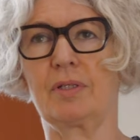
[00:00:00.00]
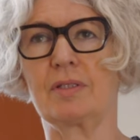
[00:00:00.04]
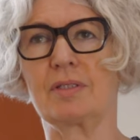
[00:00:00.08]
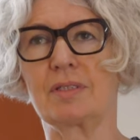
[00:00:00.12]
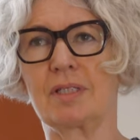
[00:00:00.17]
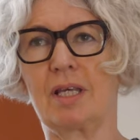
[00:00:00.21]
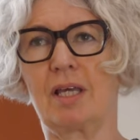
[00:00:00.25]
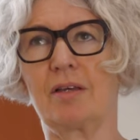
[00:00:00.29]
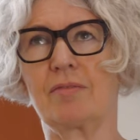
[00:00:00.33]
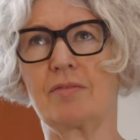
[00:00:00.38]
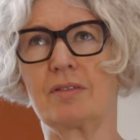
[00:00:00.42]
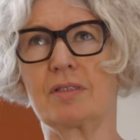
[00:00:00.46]
a
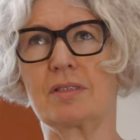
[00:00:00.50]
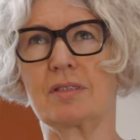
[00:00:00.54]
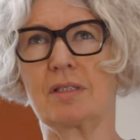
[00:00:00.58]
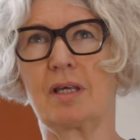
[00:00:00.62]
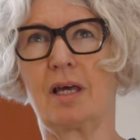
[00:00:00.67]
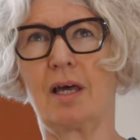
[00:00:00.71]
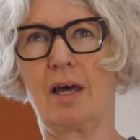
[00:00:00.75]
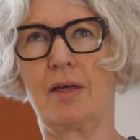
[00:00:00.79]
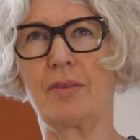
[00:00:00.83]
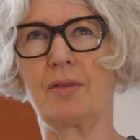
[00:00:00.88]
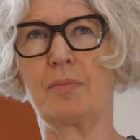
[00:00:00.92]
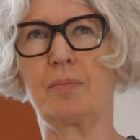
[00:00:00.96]
surface
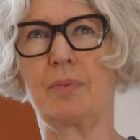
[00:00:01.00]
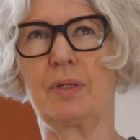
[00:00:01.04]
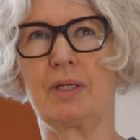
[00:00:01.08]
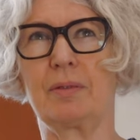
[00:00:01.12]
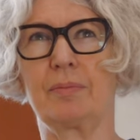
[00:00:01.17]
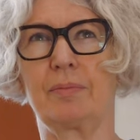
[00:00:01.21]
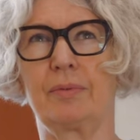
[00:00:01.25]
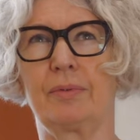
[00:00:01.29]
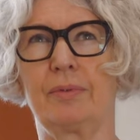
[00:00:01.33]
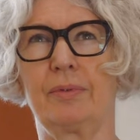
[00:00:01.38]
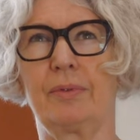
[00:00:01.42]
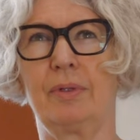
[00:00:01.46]
that other
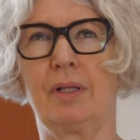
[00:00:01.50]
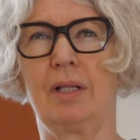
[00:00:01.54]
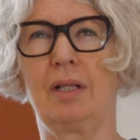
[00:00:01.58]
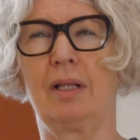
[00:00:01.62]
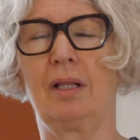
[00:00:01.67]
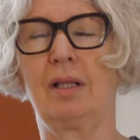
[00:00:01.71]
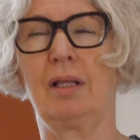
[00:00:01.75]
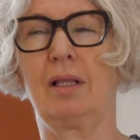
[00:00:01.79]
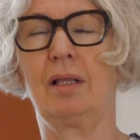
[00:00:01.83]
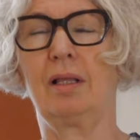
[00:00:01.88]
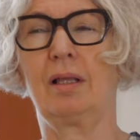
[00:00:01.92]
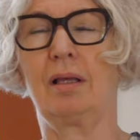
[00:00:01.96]
people
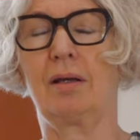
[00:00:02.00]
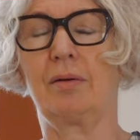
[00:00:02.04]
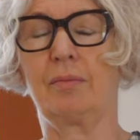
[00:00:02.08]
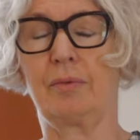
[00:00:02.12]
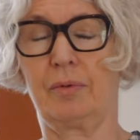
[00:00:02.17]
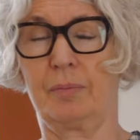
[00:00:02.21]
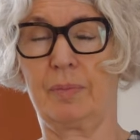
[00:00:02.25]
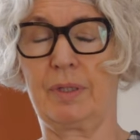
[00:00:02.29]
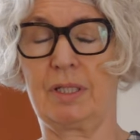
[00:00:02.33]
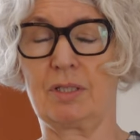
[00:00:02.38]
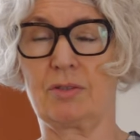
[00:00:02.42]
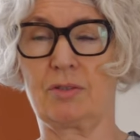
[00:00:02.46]

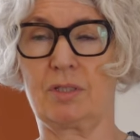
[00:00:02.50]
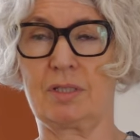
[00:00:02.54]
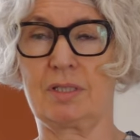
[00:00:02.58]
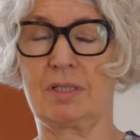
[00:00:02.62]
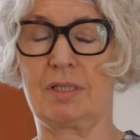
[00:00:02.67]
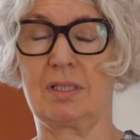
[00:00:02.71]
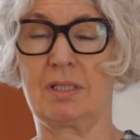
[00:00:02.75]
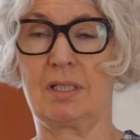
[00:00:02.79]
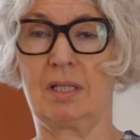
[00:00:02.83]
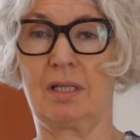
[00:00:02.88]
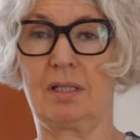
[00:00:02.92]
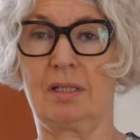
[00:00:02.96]
will be
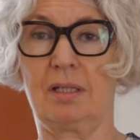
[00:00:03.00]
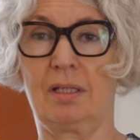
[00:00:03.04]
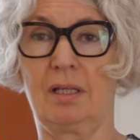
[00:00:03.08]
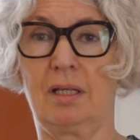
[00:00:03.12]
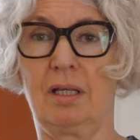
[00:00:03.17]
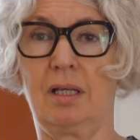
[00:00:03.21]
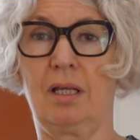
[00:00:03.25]
interested in.